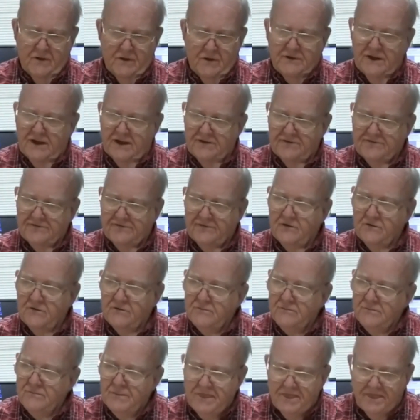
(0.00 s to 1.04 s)
Okay,
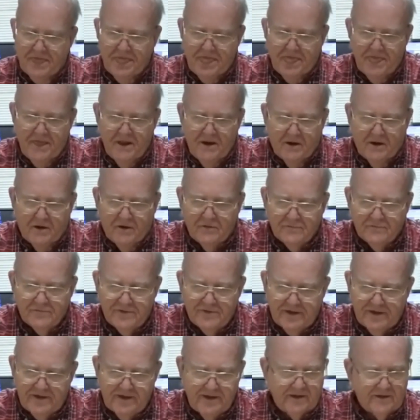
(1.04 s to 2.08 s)
so
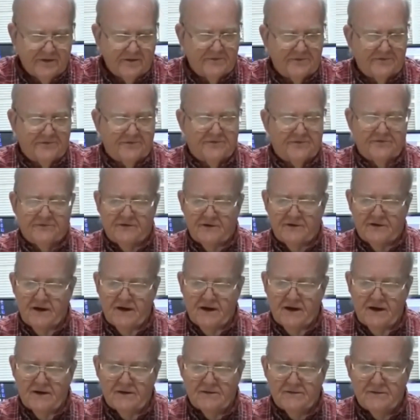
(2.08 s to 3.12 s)
over the
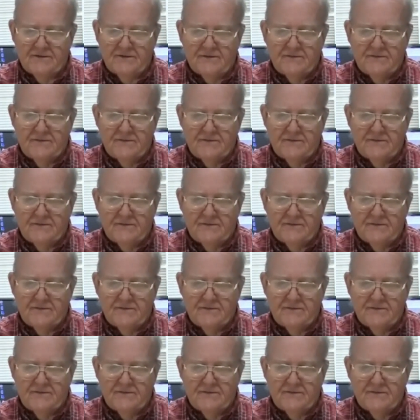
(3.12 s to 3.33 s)
years,